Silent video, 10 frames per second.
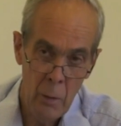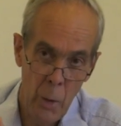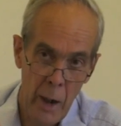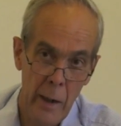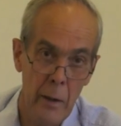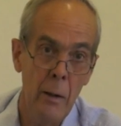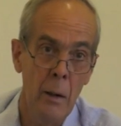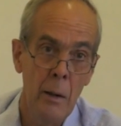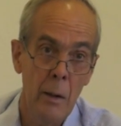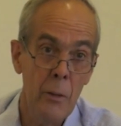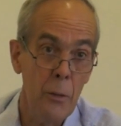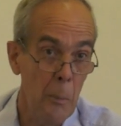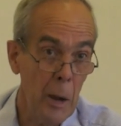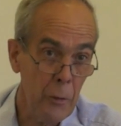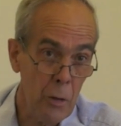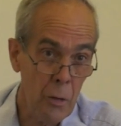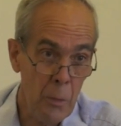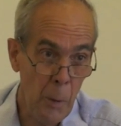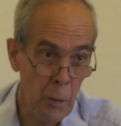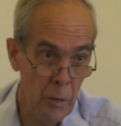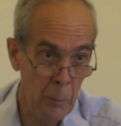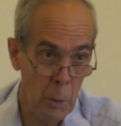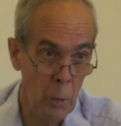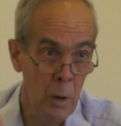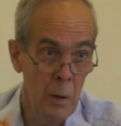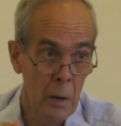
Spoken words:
ran as much as possible